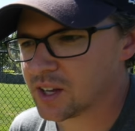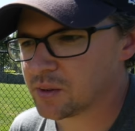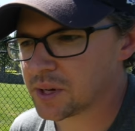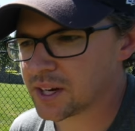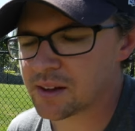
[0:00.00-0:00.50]

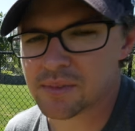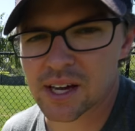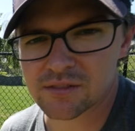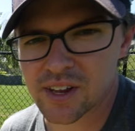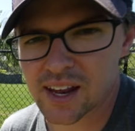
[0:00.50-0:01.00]
but I
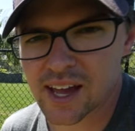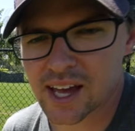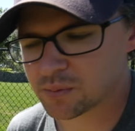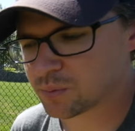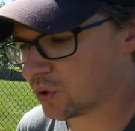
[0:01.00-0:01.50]
might have not
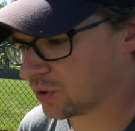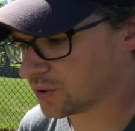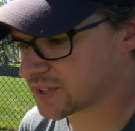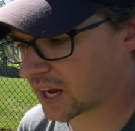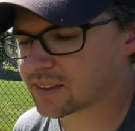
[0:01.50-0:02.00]
had it
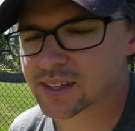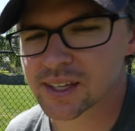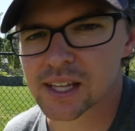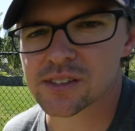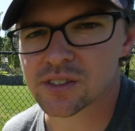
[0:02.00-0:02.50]
pulled tightly
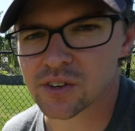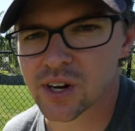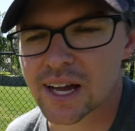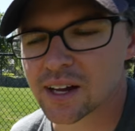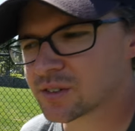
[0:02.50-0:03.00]
against the
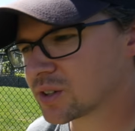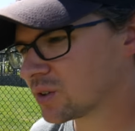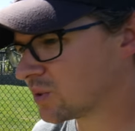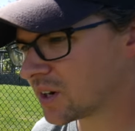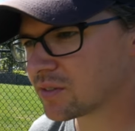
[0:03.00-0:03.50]
ground.
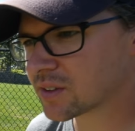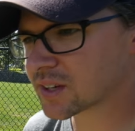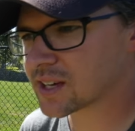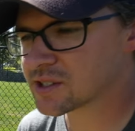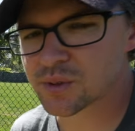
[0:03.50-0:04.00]
Whatever the
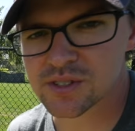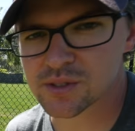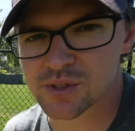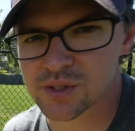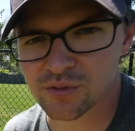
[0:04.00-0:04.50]
case was, it
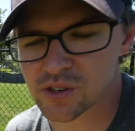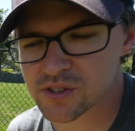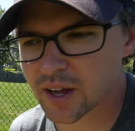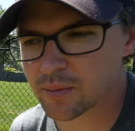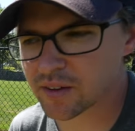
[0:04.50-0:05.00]
was the
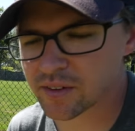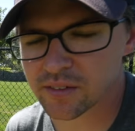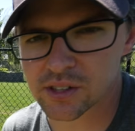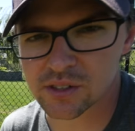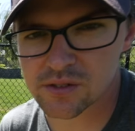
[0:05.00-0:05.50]
first time I've
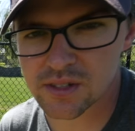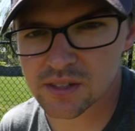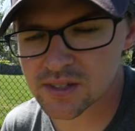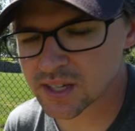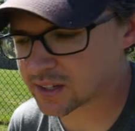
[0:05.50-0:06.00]
ever used
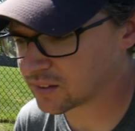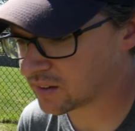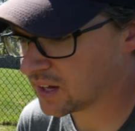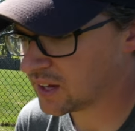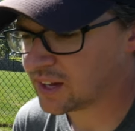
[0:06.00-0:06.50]
these things,
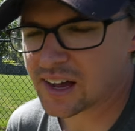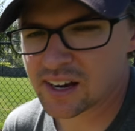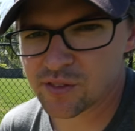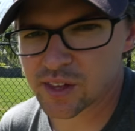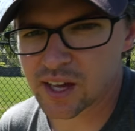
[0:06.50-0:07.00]
and
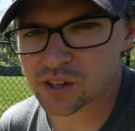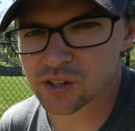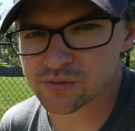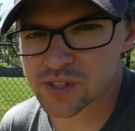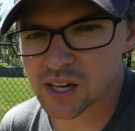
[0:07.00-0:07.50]
I think I
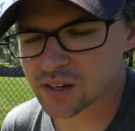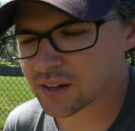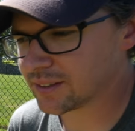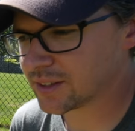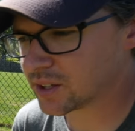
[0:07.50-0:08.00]
could have done
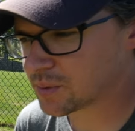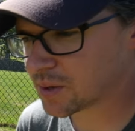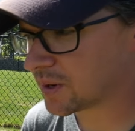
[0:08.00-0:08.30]
a little bit